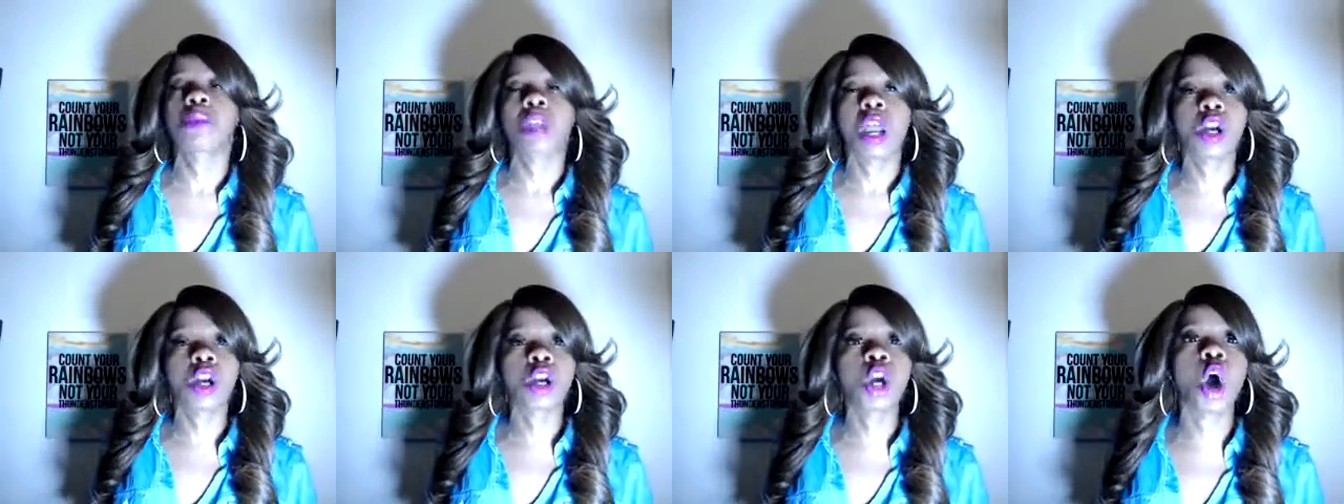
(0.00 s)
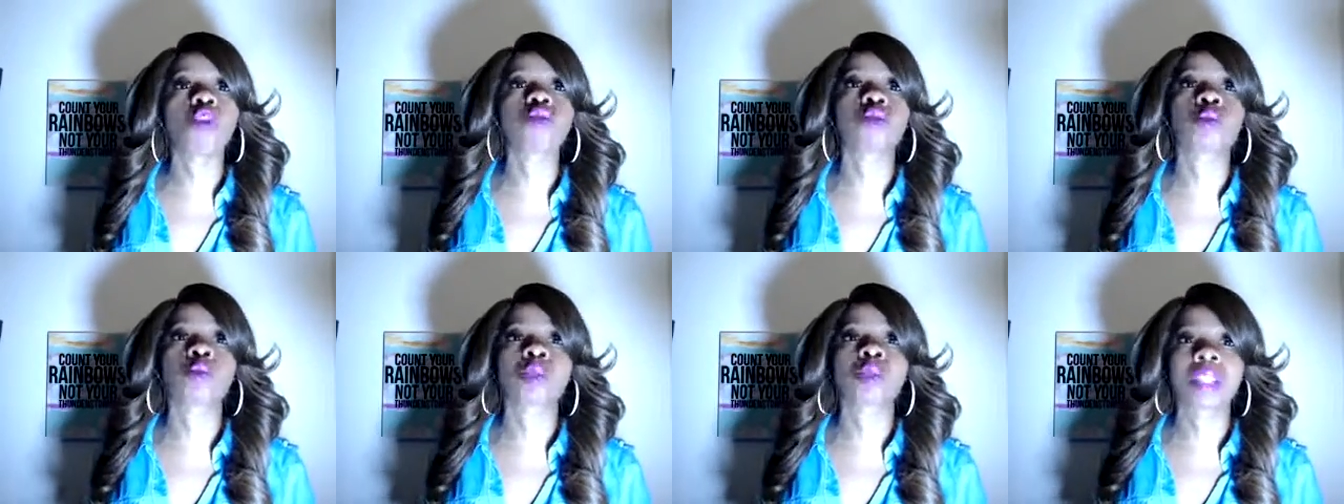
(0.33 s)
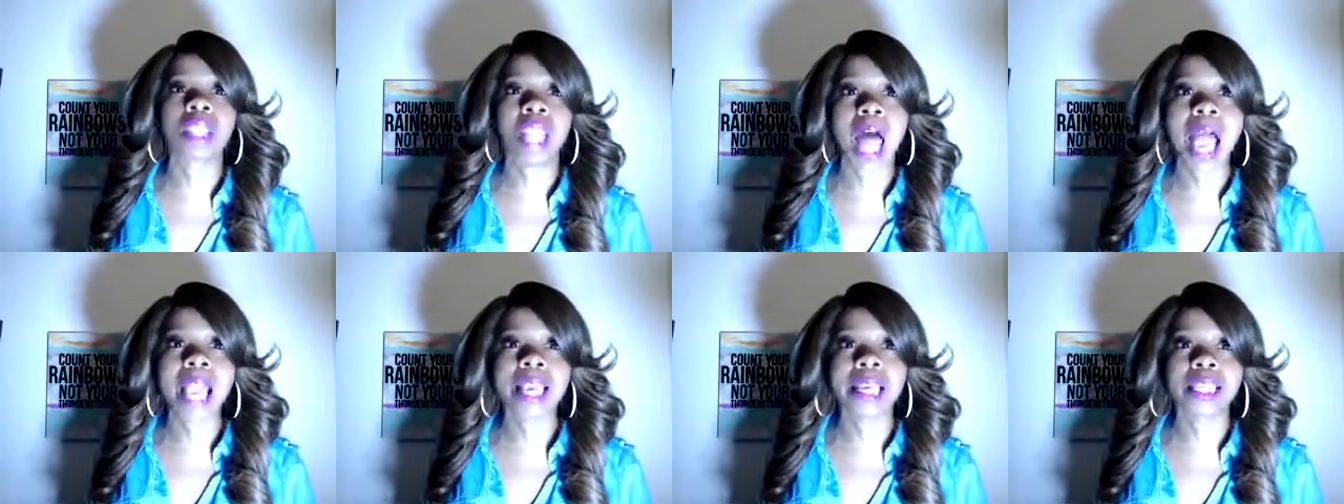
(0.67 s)
Ghost was
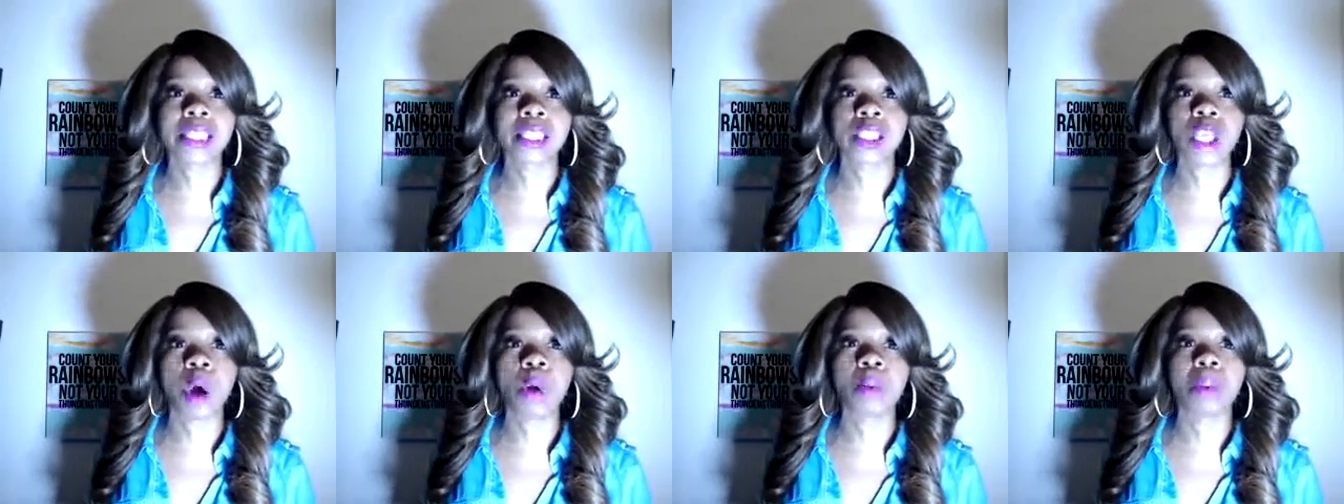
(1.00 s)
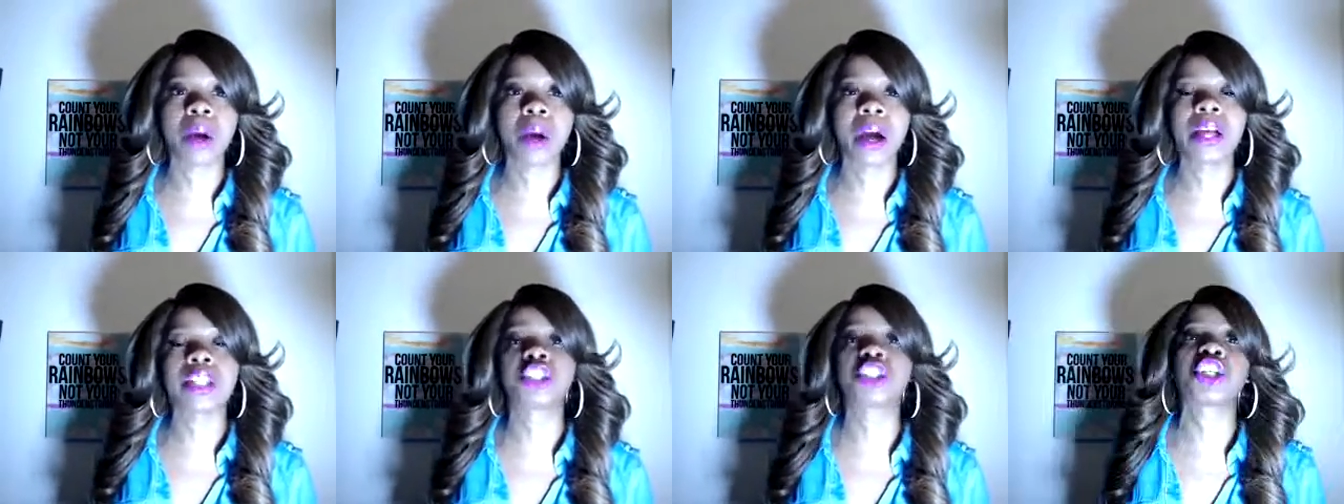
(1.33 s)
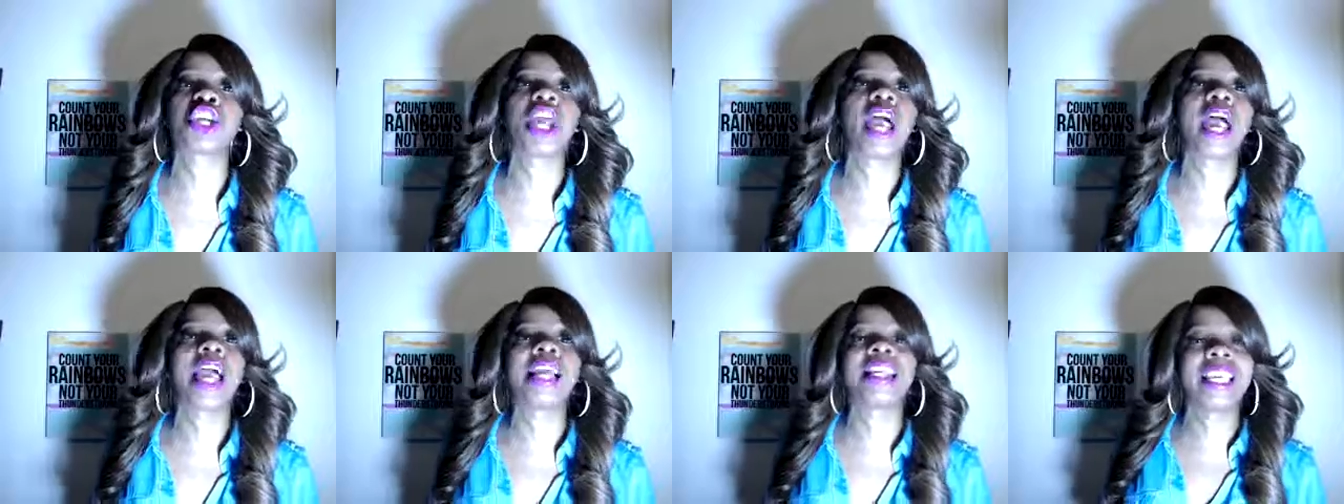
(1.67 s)
lying so much,
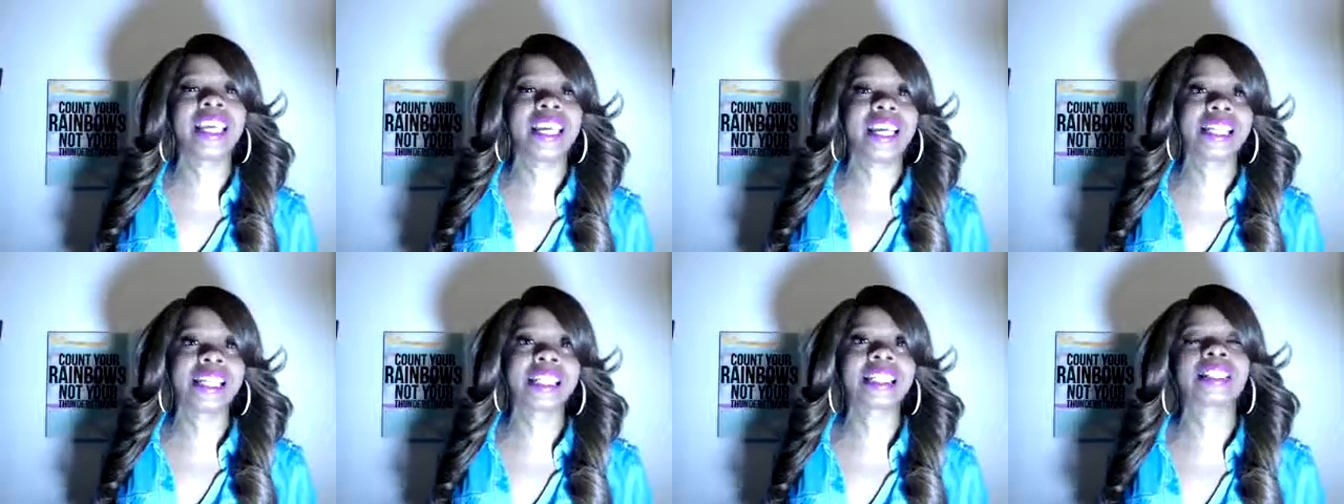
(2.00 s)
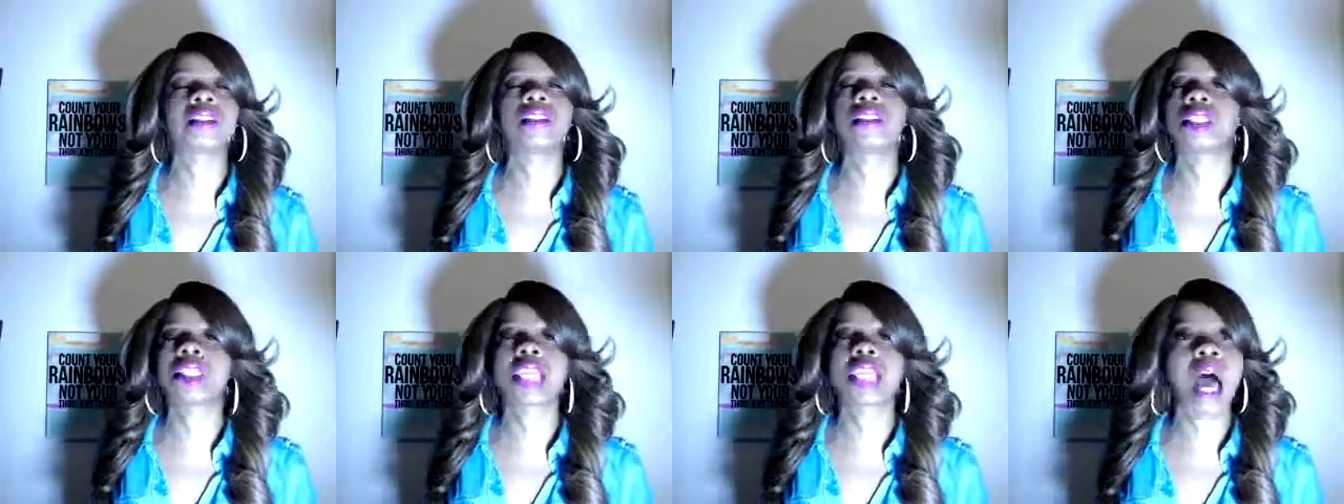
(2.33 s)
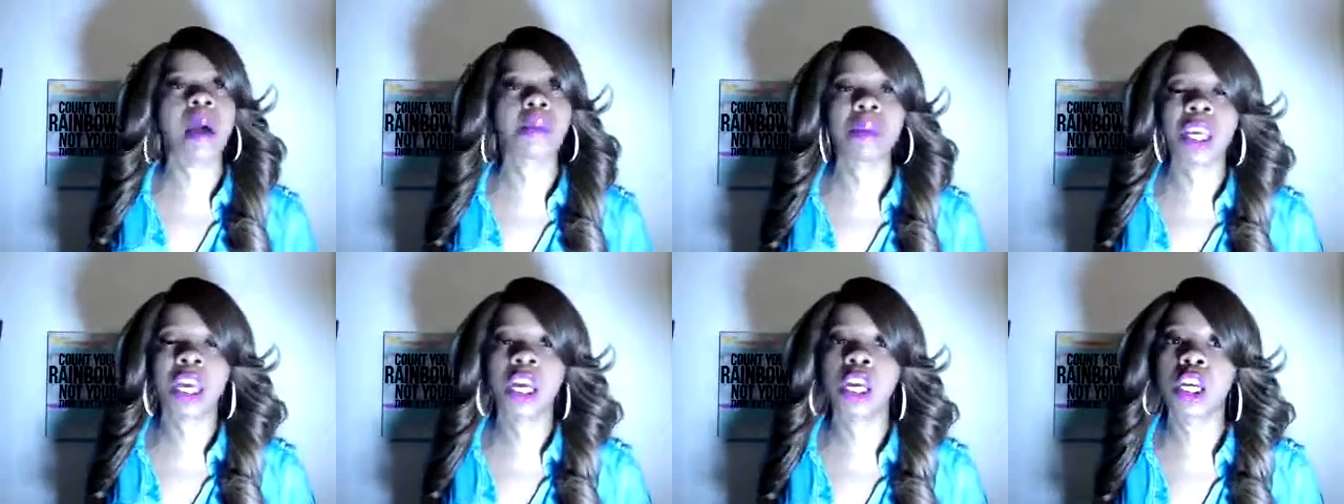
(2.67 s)
and then
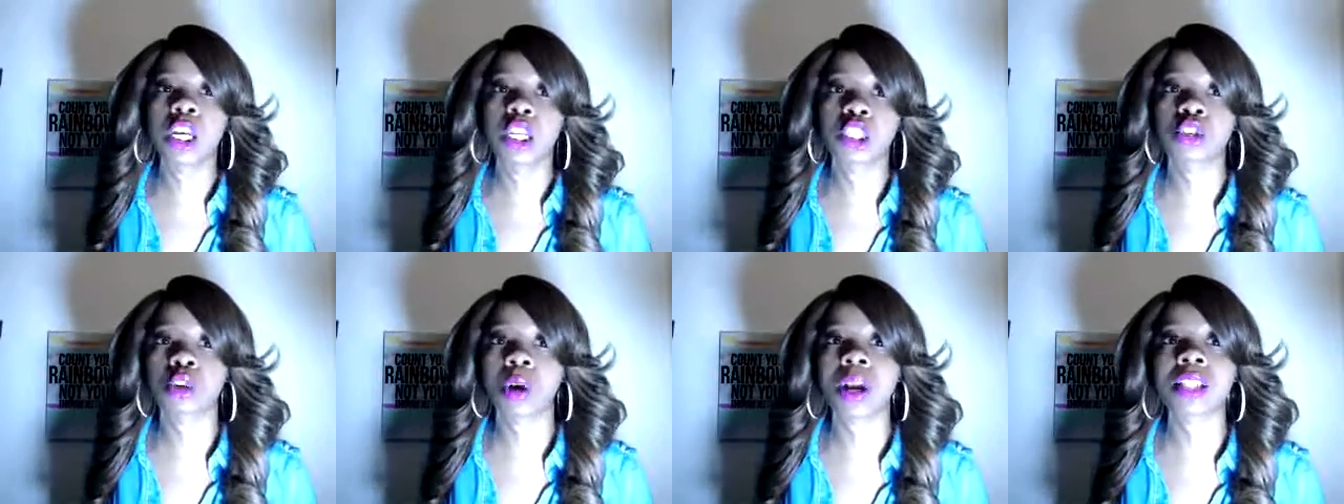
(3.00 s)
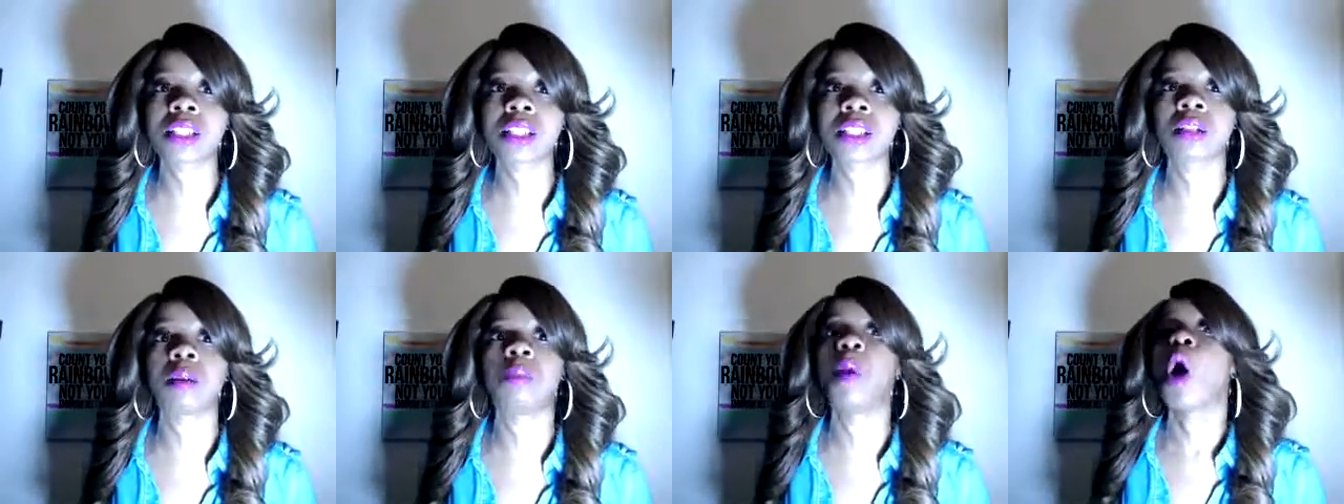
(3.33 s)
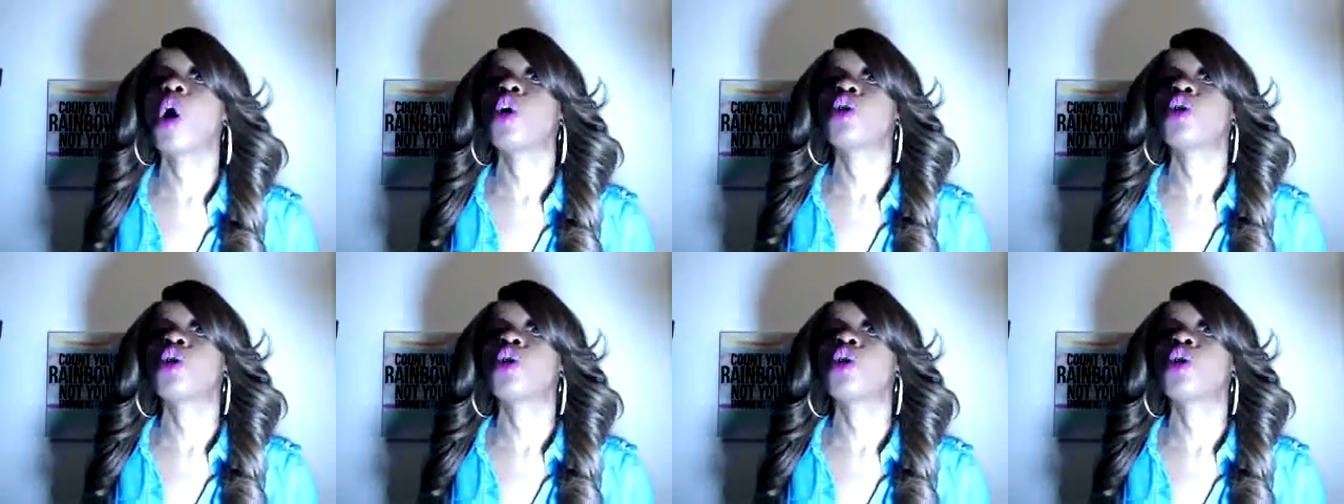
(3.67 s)
Tommy couldn't trust him.